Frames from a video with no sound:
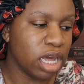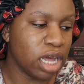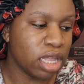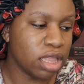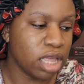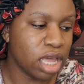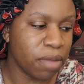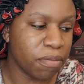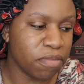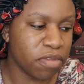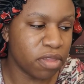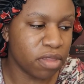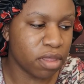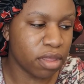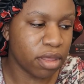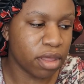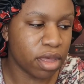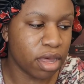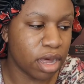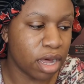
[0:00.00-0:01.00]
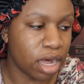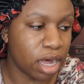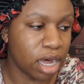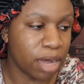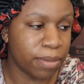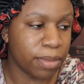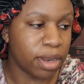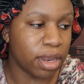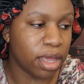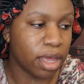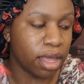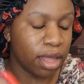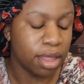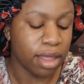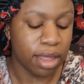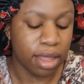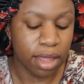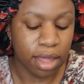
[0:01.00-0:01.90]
attempts comedy,